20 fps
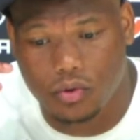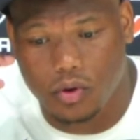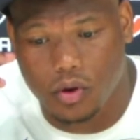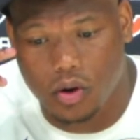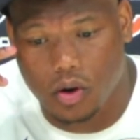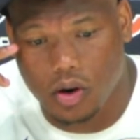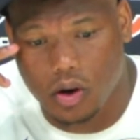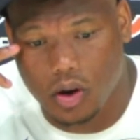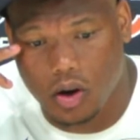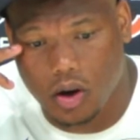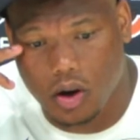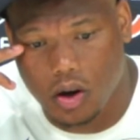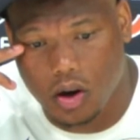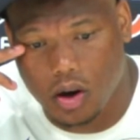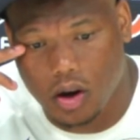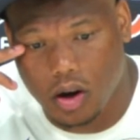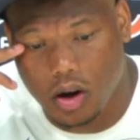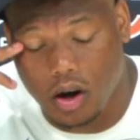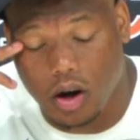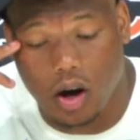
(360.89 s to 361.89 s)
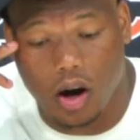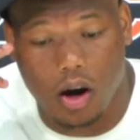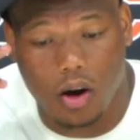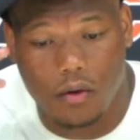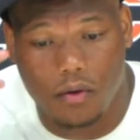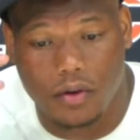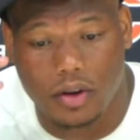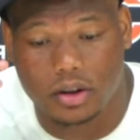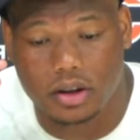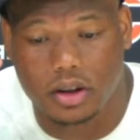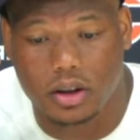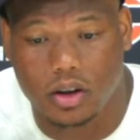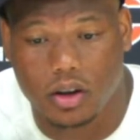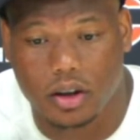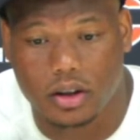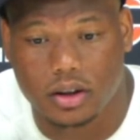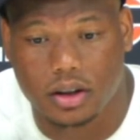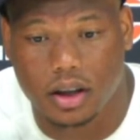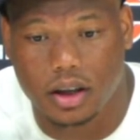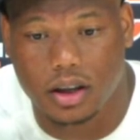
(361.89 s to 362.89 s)
for our offense and
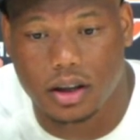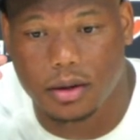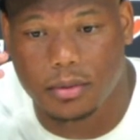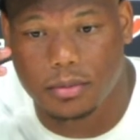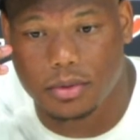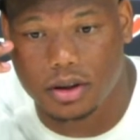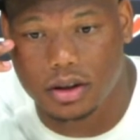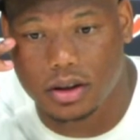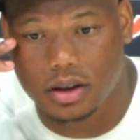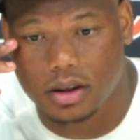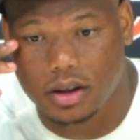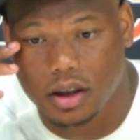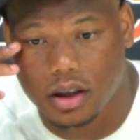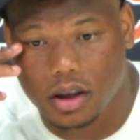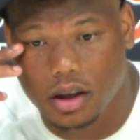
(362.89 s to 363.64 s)
our team is,